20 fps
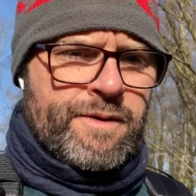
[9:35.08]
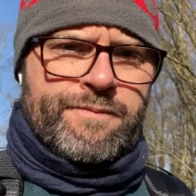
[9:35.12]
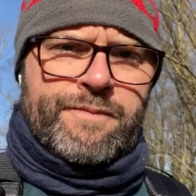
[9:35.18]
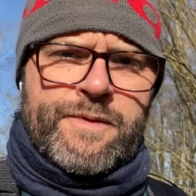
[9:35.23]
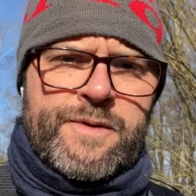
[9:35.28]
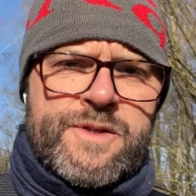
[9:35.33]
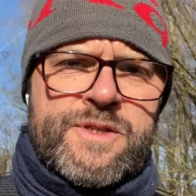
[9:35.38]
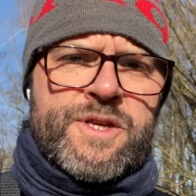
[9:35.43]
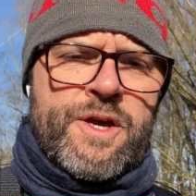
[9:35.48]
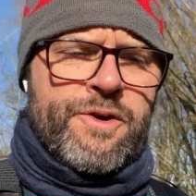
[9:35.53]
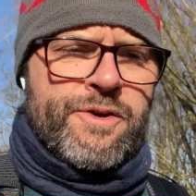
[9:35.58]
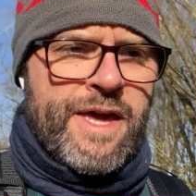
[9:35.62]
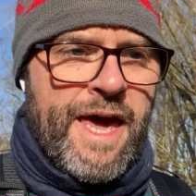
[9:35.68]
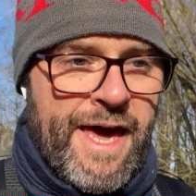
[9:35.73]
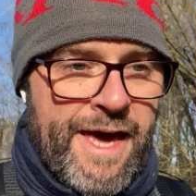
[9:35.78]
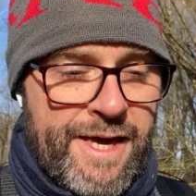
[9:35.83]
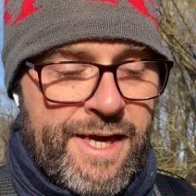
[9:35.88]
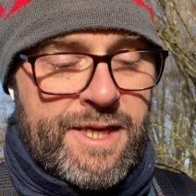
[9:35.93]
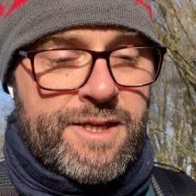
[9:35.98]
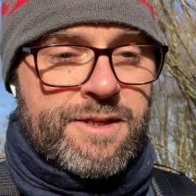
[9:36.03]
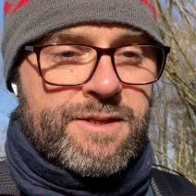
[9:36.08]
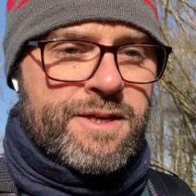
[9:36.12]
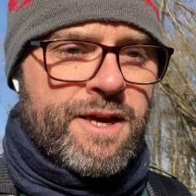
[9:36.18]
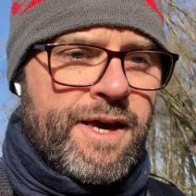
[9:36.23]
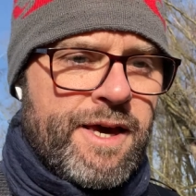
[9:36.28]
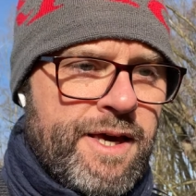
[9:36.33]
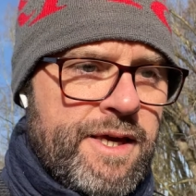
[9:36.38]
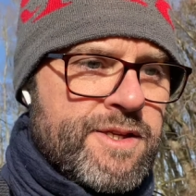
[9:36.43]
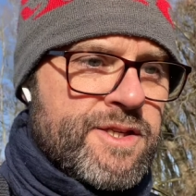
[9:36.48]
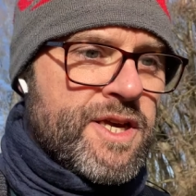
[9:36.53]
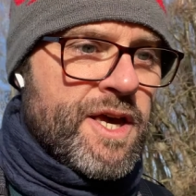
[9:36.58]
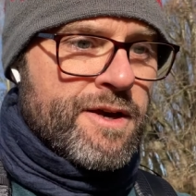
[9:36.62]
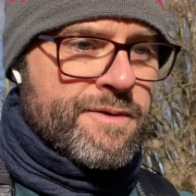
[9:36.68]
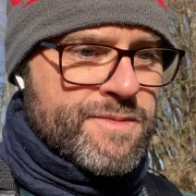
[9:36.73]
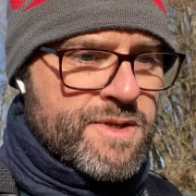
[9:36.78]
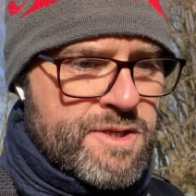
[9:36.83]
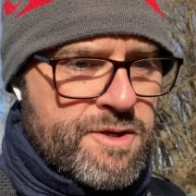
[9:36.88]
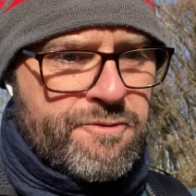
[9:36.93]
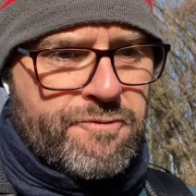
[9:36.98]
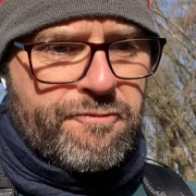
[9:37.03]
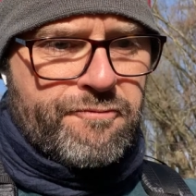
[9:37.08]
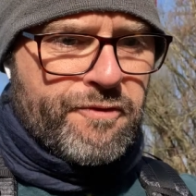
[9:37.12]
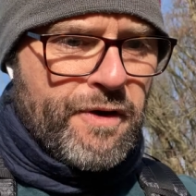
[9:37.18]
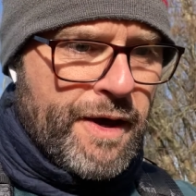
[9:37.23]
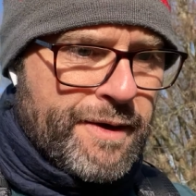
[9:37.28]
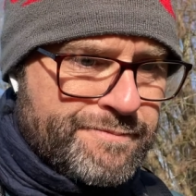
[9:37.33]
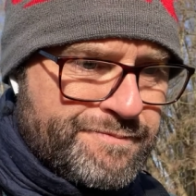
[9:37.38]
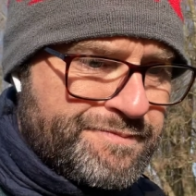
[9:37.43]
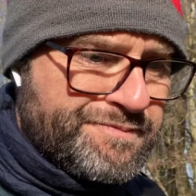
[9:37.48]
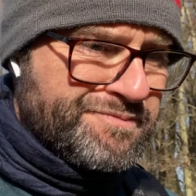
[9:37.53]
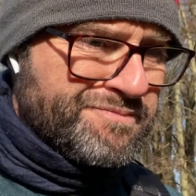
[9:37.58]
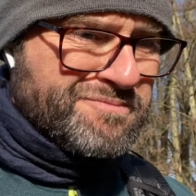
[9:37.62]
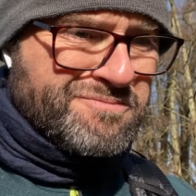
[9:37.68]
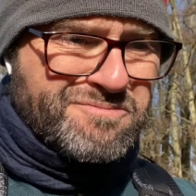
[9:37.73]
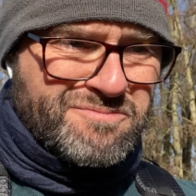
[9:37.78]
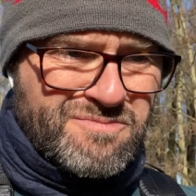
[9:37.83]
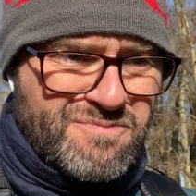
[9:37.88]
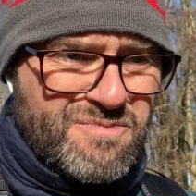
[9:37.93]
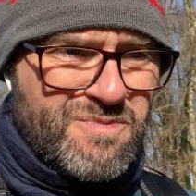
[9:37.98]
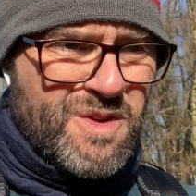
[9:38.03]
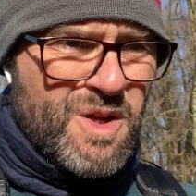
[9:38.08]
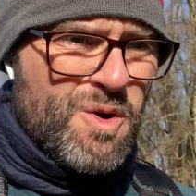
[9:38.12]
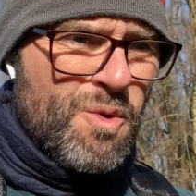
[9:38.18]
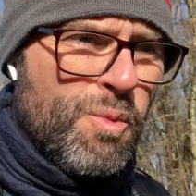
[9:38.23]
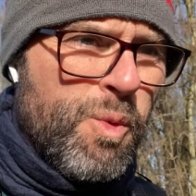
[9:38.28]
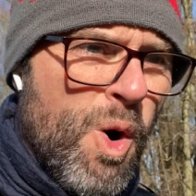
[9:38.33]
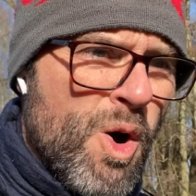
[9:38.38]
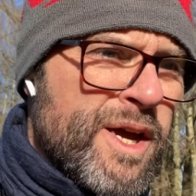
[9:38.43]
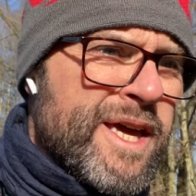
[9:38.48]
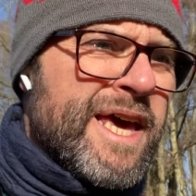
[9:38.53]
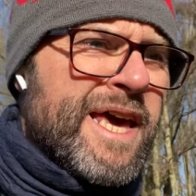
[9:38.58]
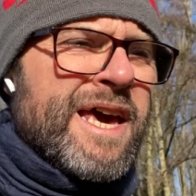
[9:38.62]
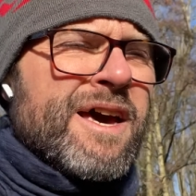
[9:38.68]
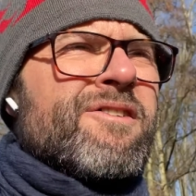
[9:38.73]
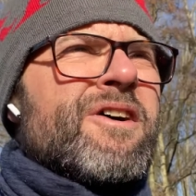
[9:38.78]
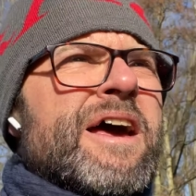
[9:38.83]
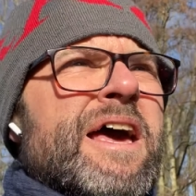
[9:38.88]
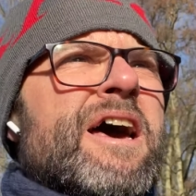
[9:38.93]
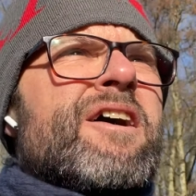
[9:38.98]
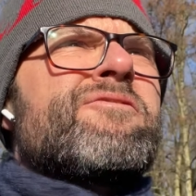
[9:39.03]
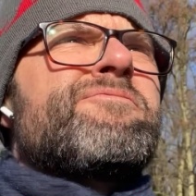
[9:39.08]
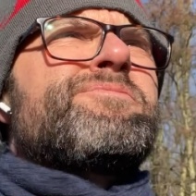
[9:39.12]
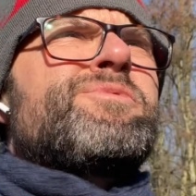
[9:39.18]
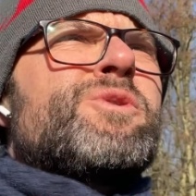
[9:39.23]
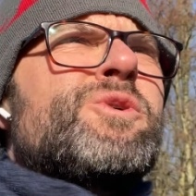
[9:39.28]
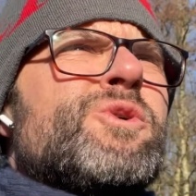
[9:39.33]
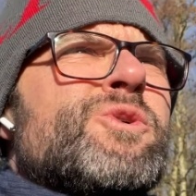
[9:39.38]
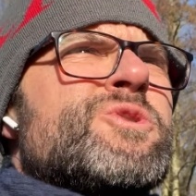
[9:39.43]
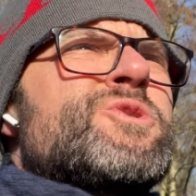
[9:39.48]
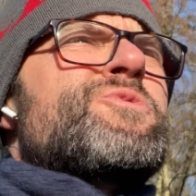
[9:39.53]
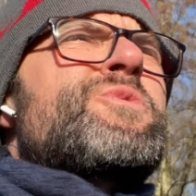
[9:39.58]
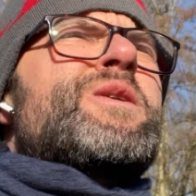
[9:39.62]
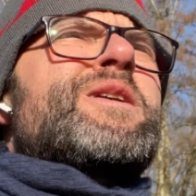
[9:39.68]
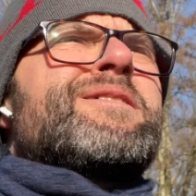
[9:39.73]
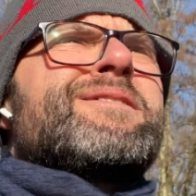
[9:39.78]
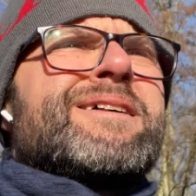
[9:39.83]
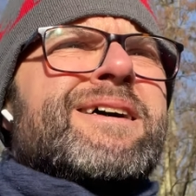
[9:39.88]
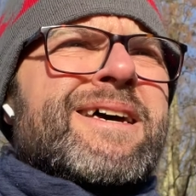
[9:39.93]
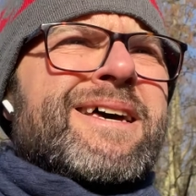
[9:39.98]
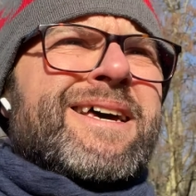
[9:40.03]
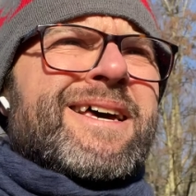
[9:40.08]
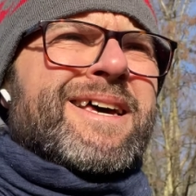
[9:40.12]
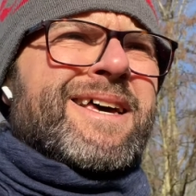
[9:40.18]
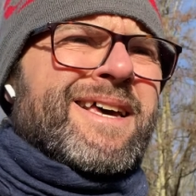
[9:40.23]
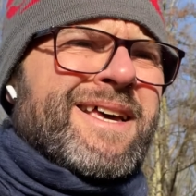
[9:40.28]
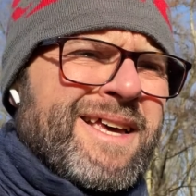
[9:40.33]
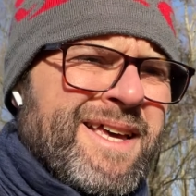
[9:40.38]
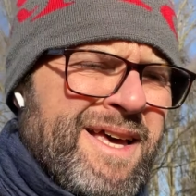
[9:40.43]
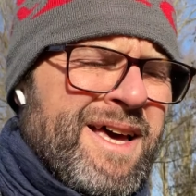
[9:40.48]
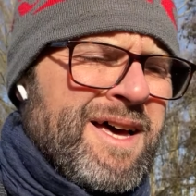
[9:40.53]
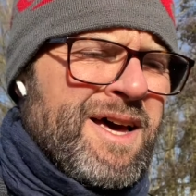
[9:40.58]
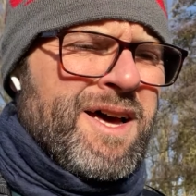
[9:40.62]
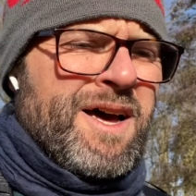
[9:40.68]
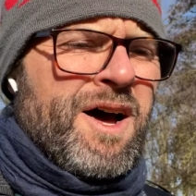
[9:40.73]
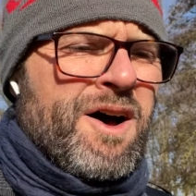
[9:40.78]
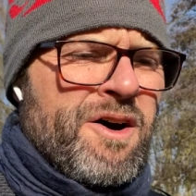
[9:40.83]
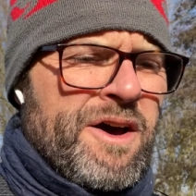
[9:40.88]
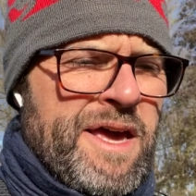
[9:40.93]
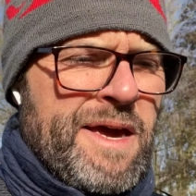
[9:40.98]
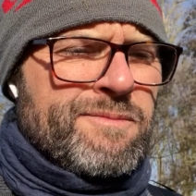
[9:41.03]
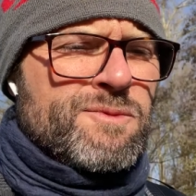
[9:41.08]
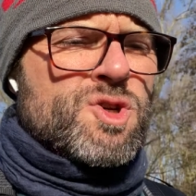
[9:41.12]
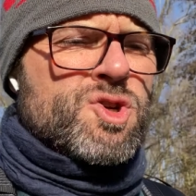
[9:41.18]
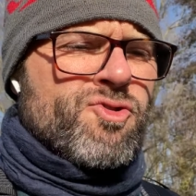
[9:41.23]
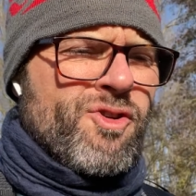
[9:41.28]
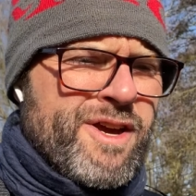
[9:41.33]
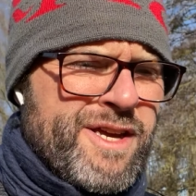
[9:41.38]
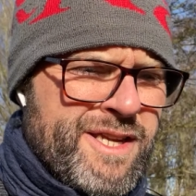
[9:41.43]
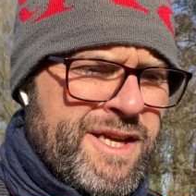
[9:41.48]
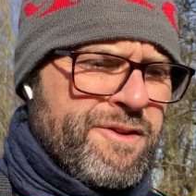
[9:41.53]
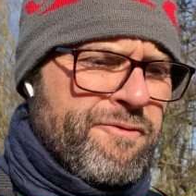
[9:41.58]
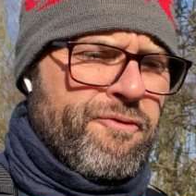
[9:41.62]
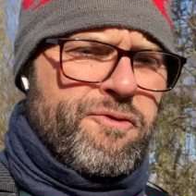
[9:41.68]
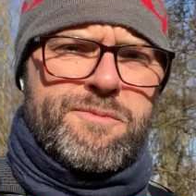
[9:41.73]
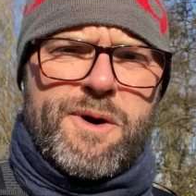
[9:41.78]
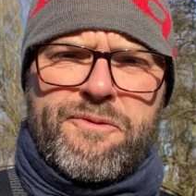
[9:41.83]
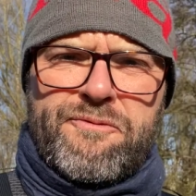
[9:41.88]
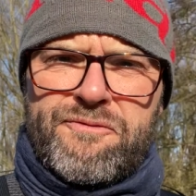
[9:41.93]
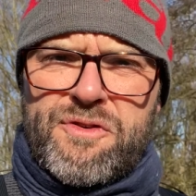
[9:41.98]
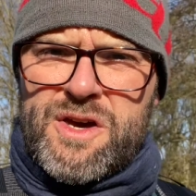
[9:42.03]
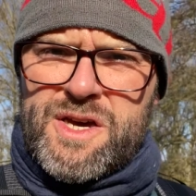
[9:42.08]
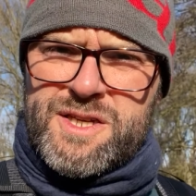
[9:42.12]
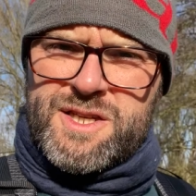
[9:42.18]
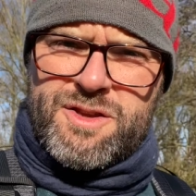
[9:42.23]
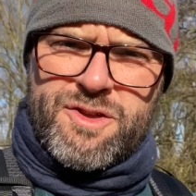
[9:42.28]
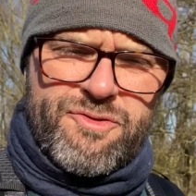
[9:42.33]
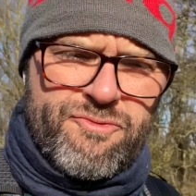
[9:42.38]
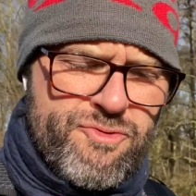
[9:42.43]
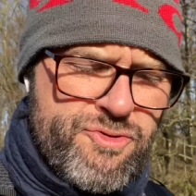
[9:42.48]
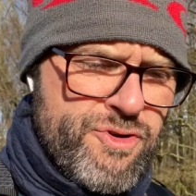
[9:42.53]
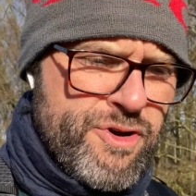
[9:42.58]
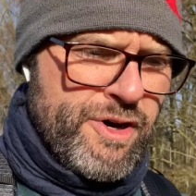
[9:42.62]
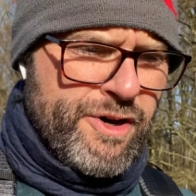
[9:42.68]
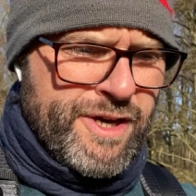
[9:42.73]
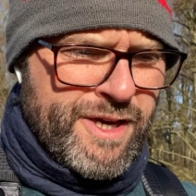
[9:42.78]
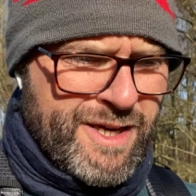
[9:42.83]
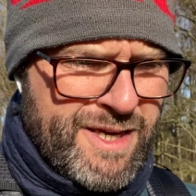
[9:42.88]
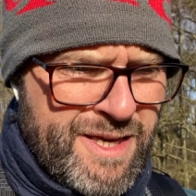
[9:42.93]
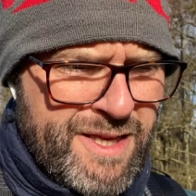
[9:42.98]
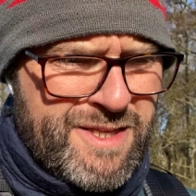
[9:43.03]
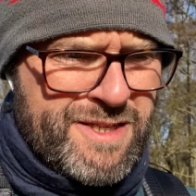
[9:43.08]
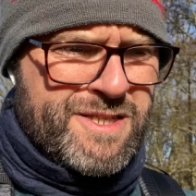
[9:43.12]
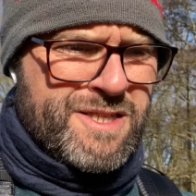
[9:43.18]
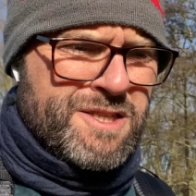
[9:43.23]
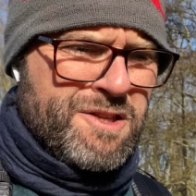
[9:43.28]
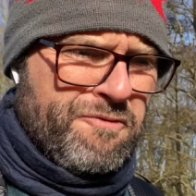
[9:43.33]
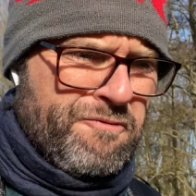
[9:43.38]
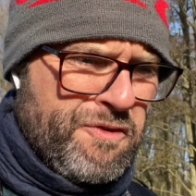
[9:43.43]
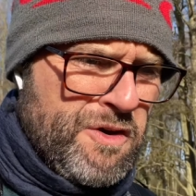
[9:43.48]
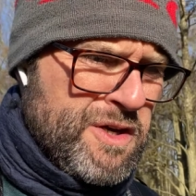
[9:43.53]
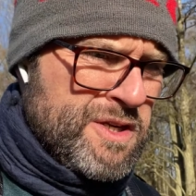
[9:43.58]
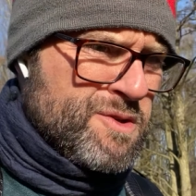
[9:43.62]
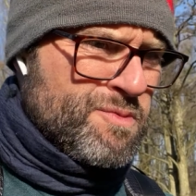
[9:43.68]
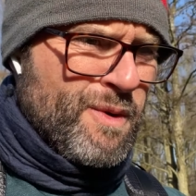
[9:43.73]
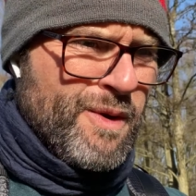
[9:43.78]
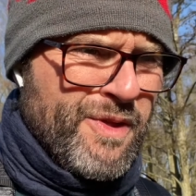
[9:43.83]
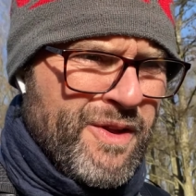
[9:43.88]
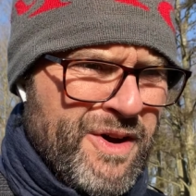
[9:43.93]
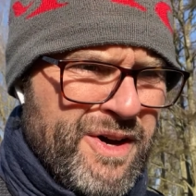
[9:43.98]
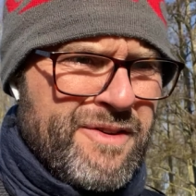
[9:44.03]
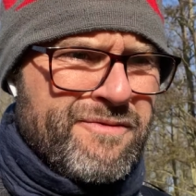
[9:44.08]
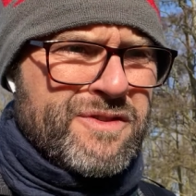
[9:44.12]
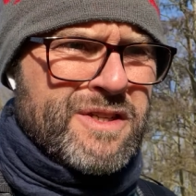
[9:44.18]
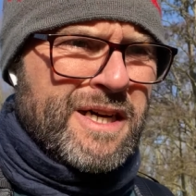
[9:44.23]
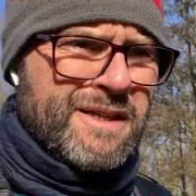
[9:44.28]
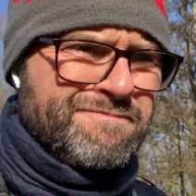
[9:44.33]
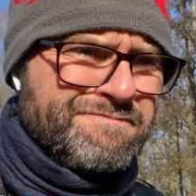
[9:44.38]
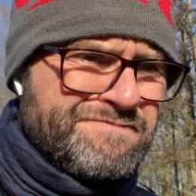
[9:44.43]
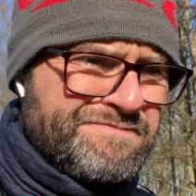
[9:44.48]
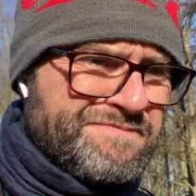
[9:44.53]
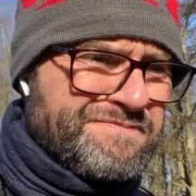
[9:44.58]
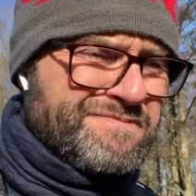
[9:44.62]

So yeah, in terms of what gear I have bought, well, I am training for my first Thru hike. This is the first one that I've done.